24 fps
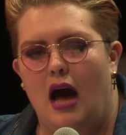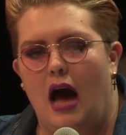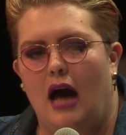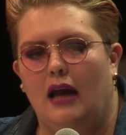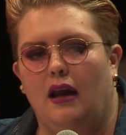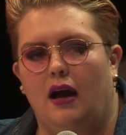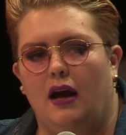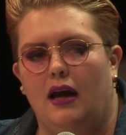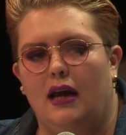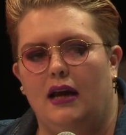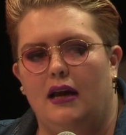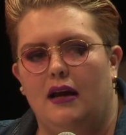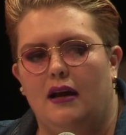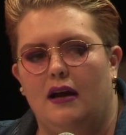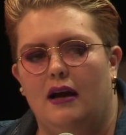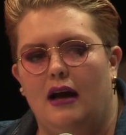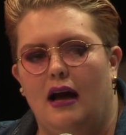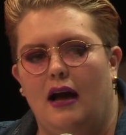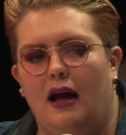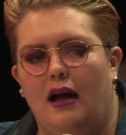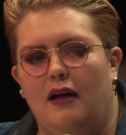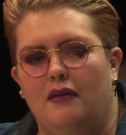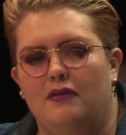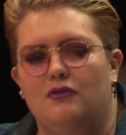and I,
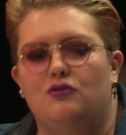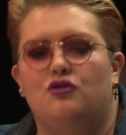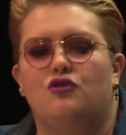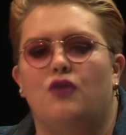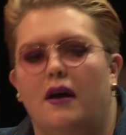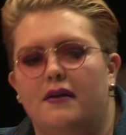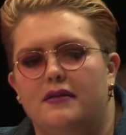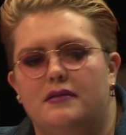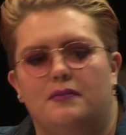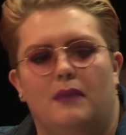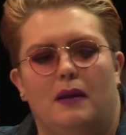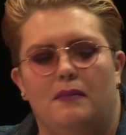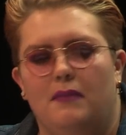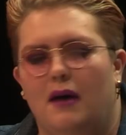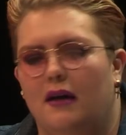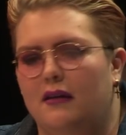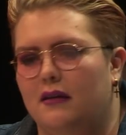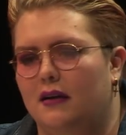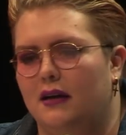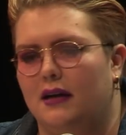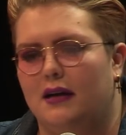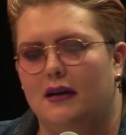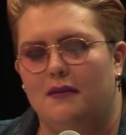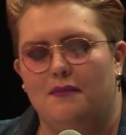uh, it drives my
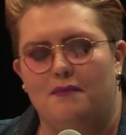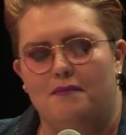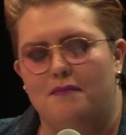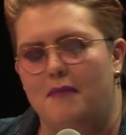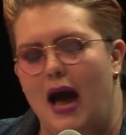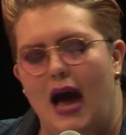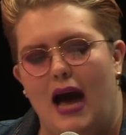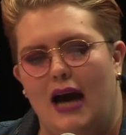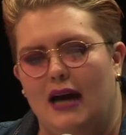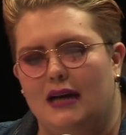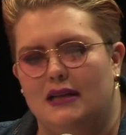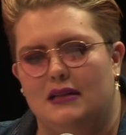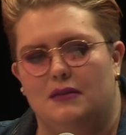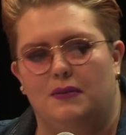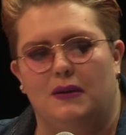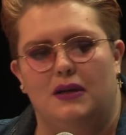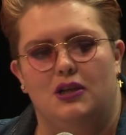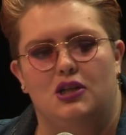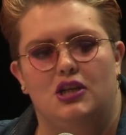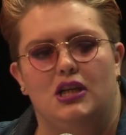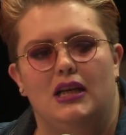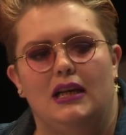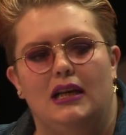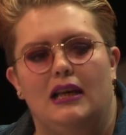mother mad
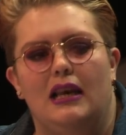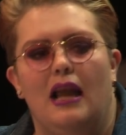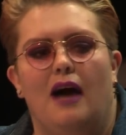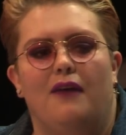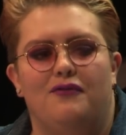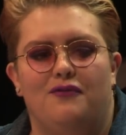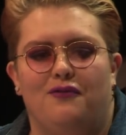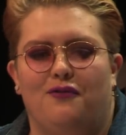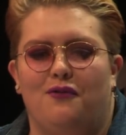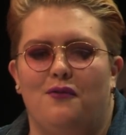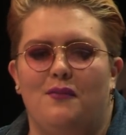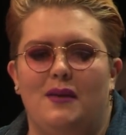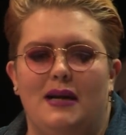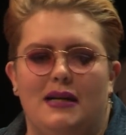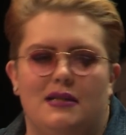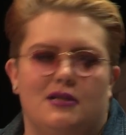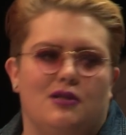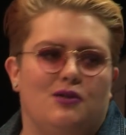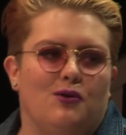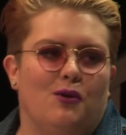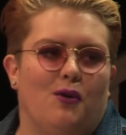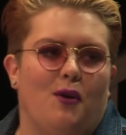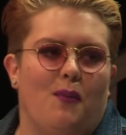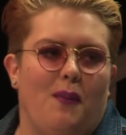because she'd love for me
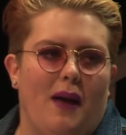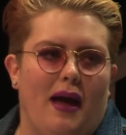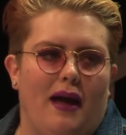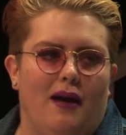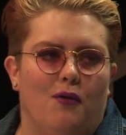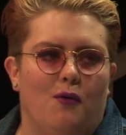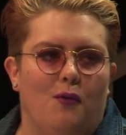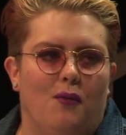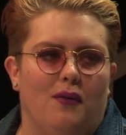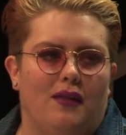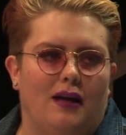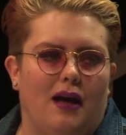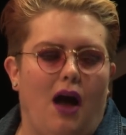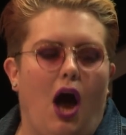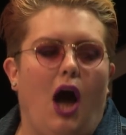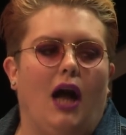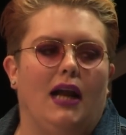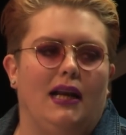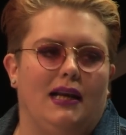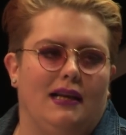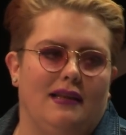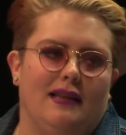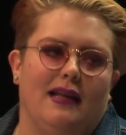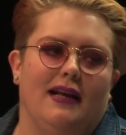to talk about all the
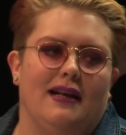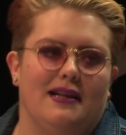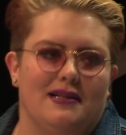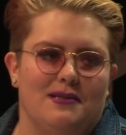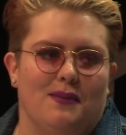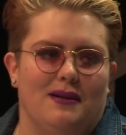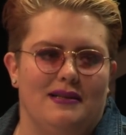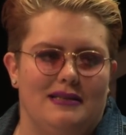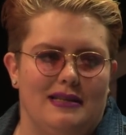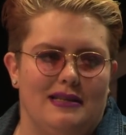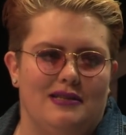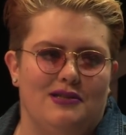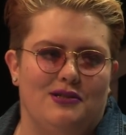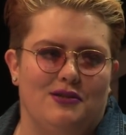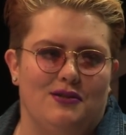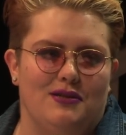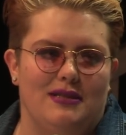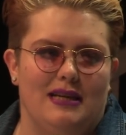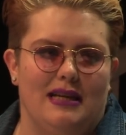kind things my sister